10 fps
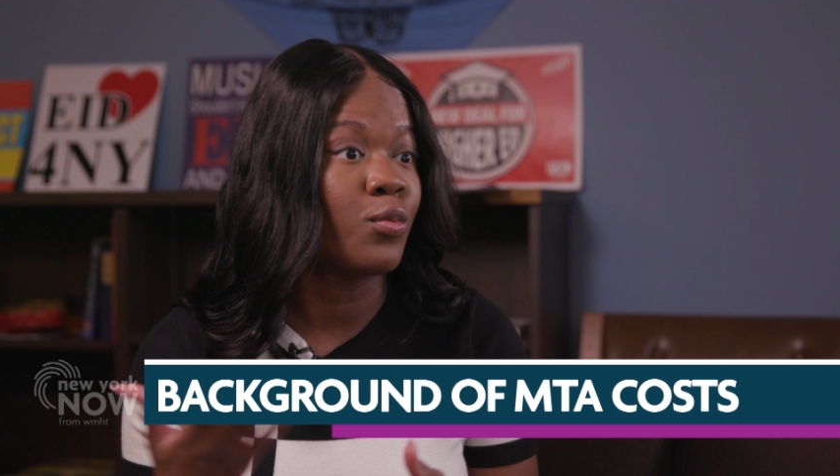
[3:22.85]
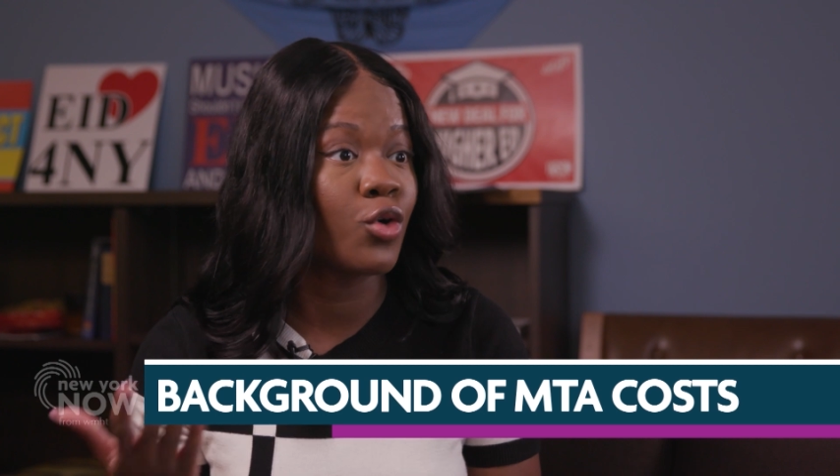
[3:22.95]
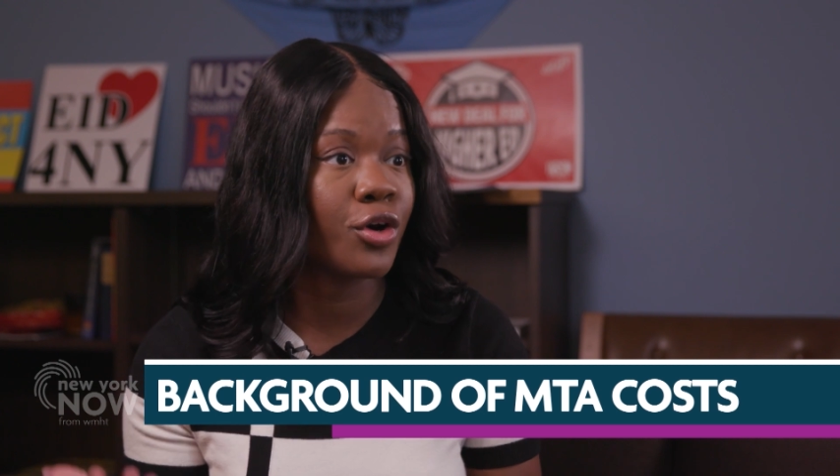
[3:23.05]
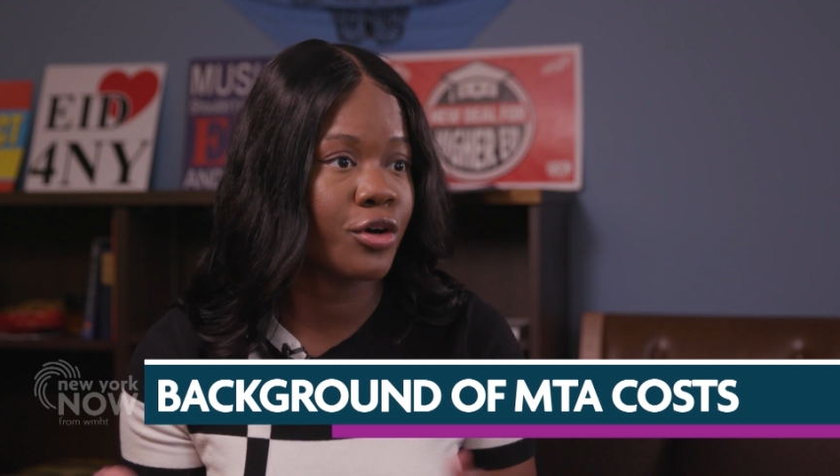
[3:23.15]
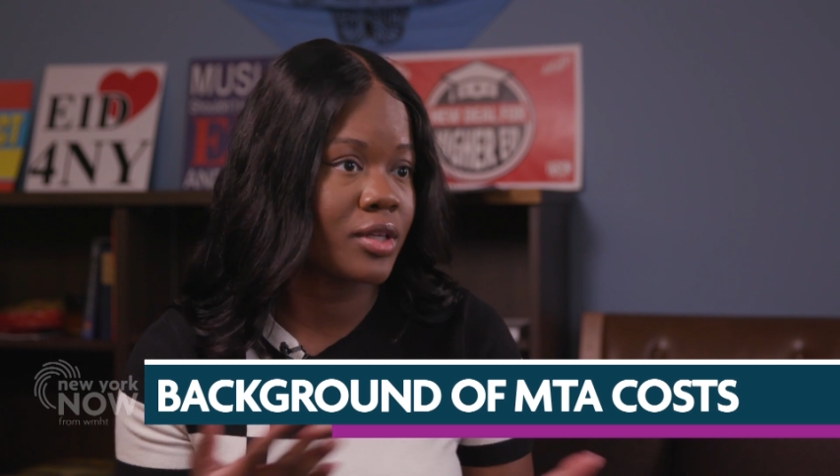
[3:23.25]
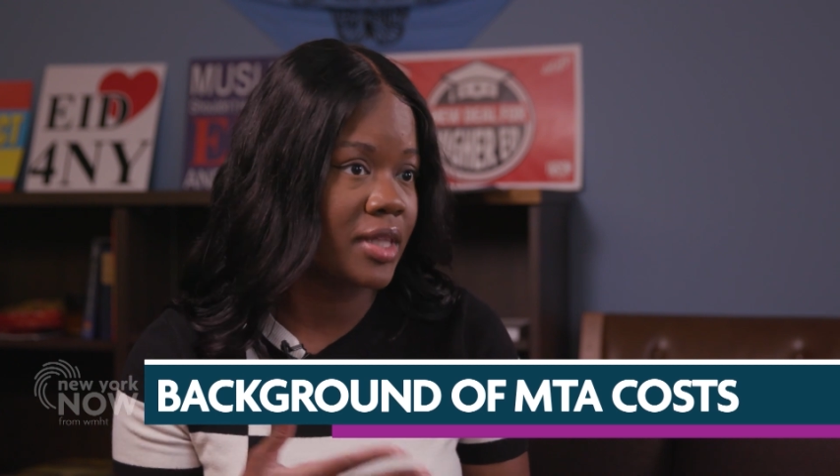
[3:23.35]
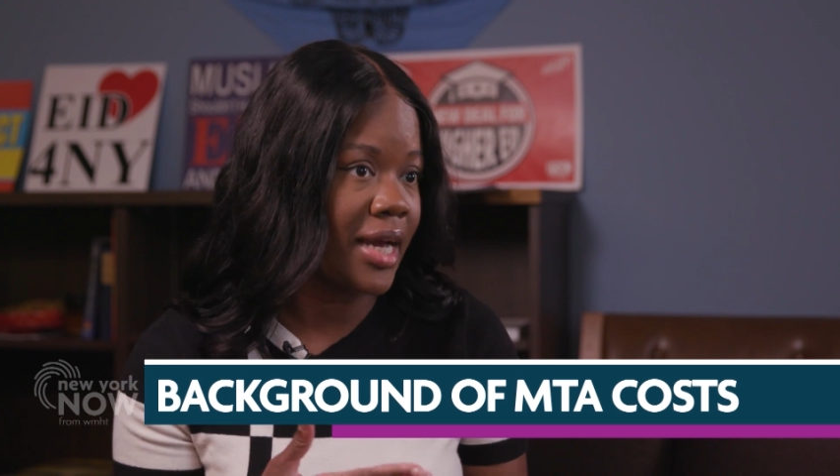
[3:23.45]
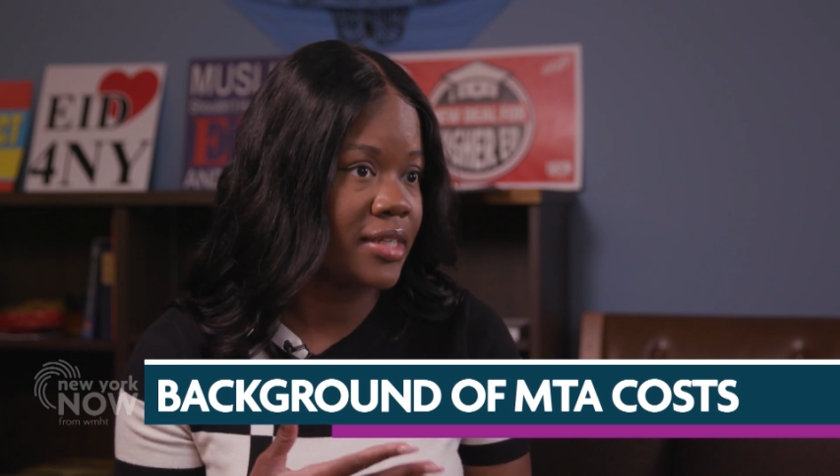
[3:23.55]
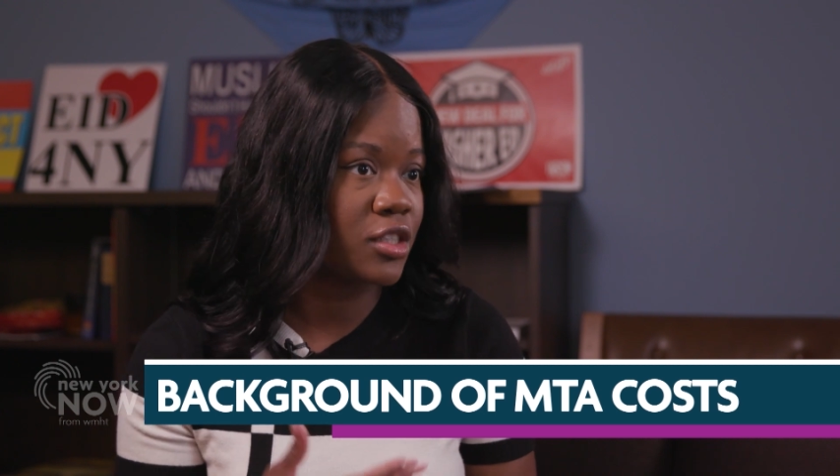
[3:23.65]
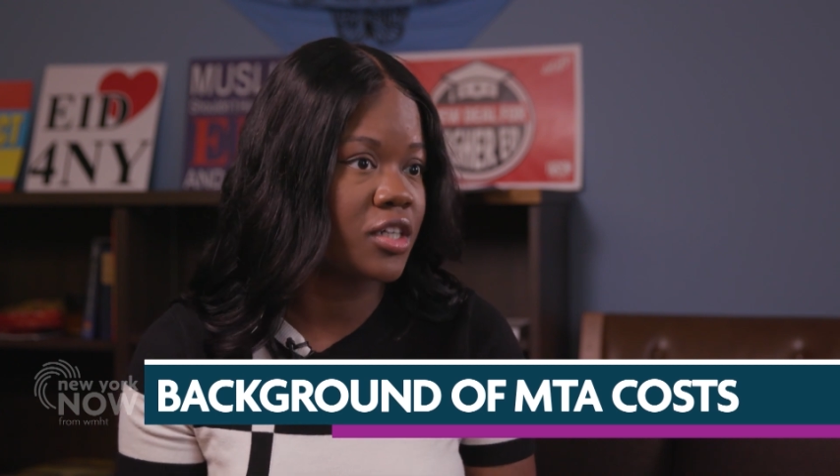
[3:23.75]
more or
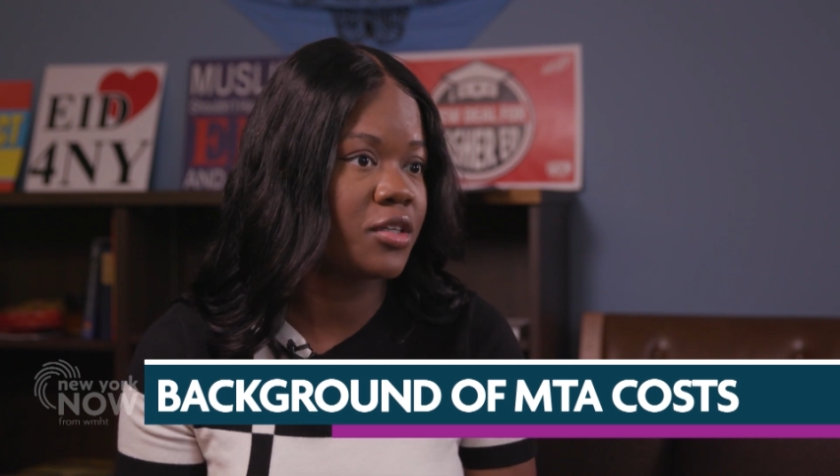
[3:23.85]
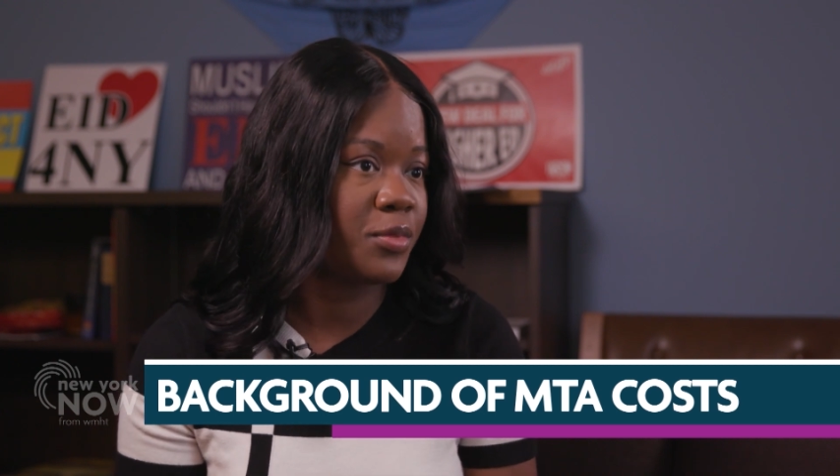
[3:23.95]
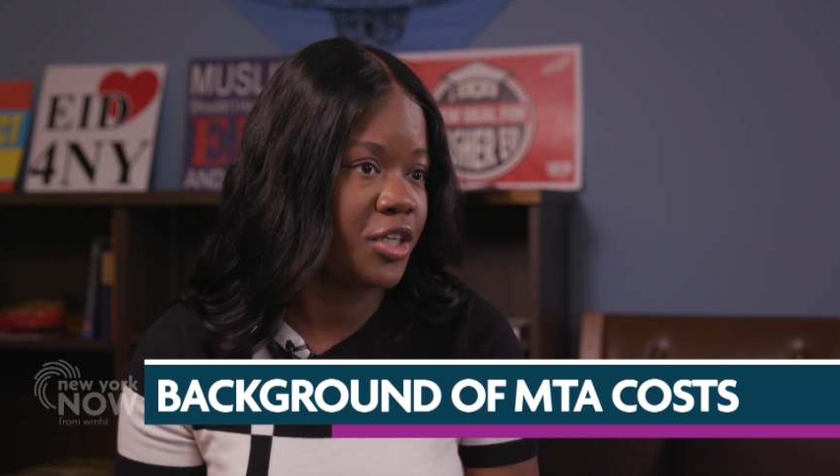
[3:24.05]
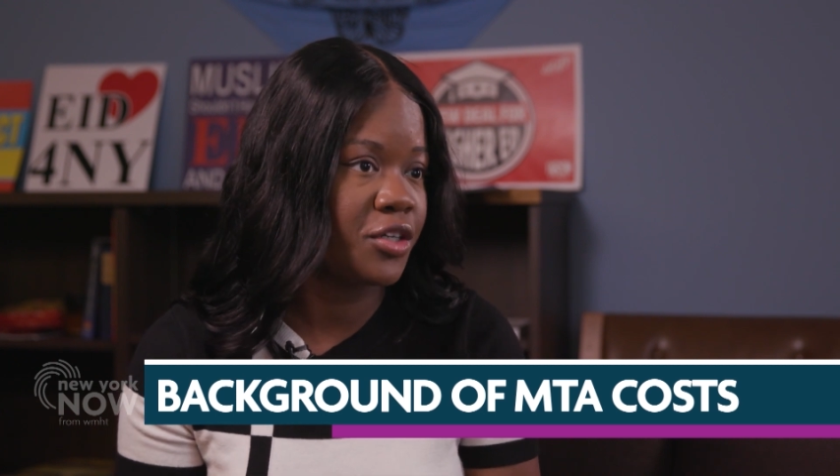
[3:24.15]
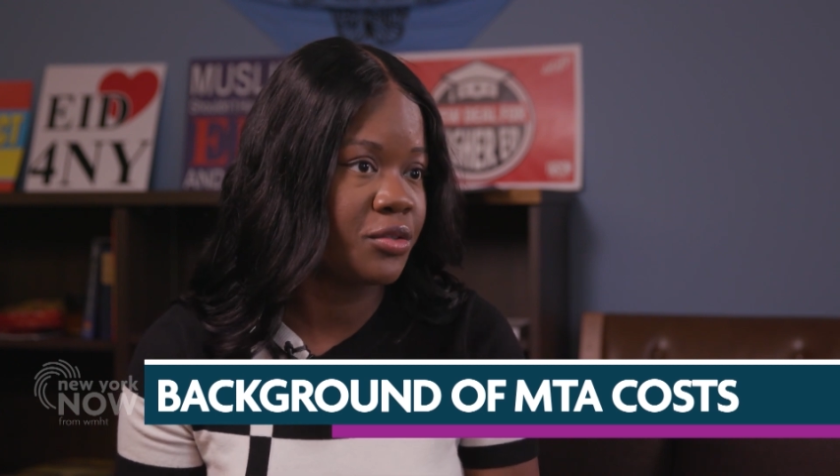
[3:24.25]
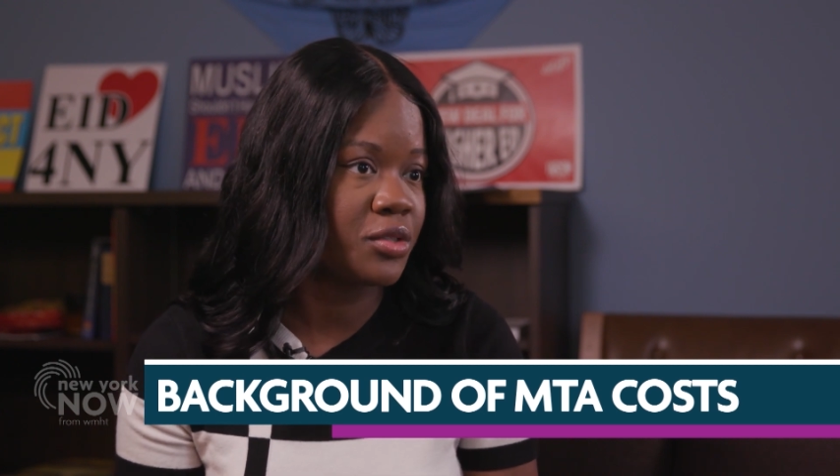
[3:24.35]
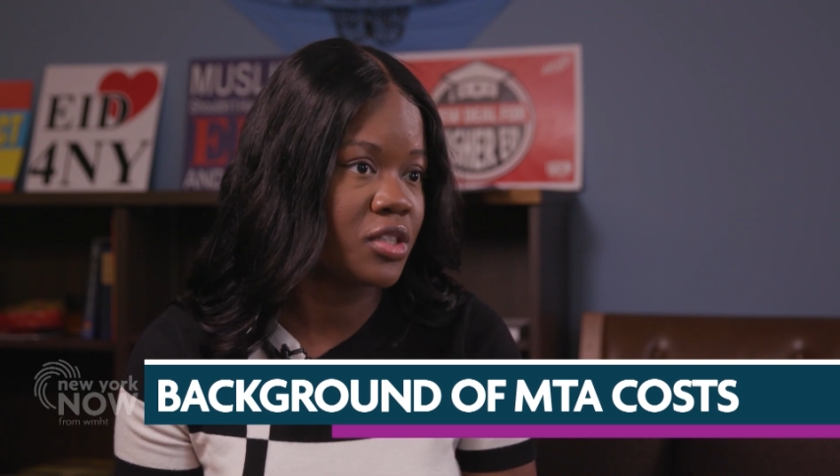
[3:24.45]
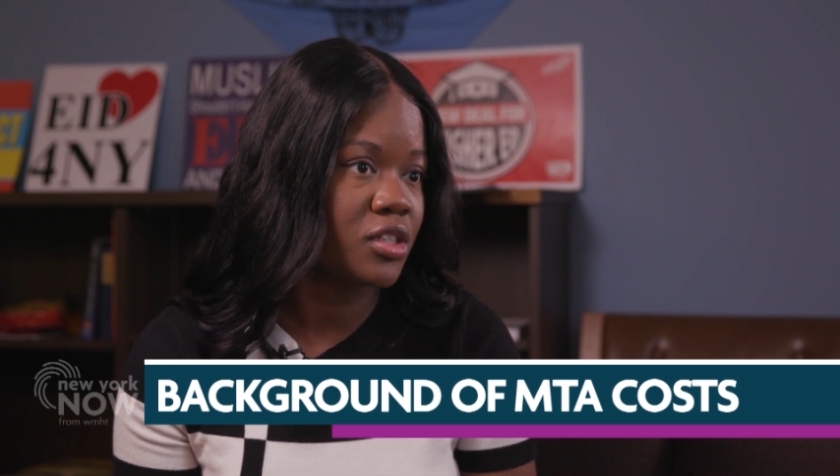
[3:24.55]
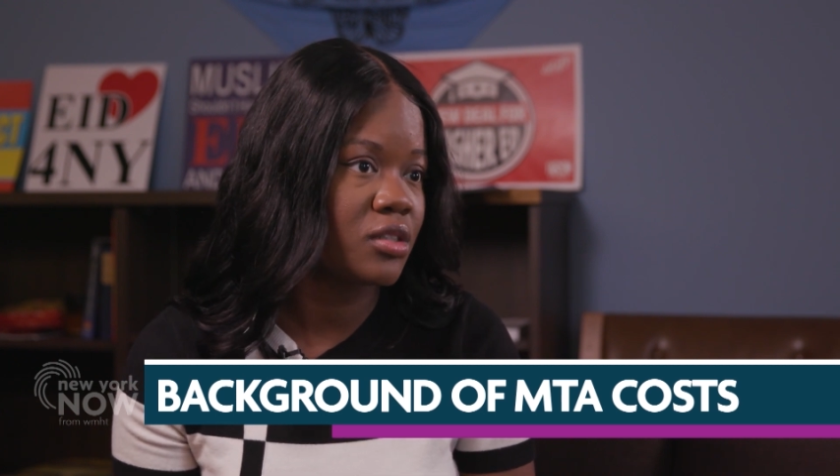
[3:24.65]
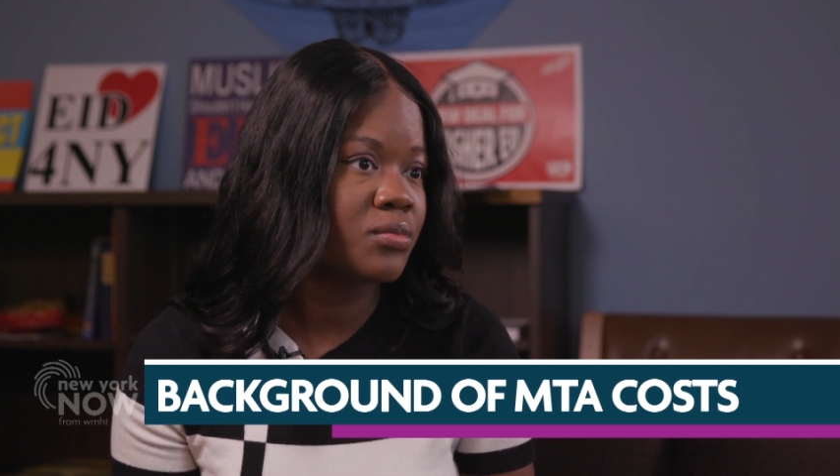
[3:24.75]
less could be used?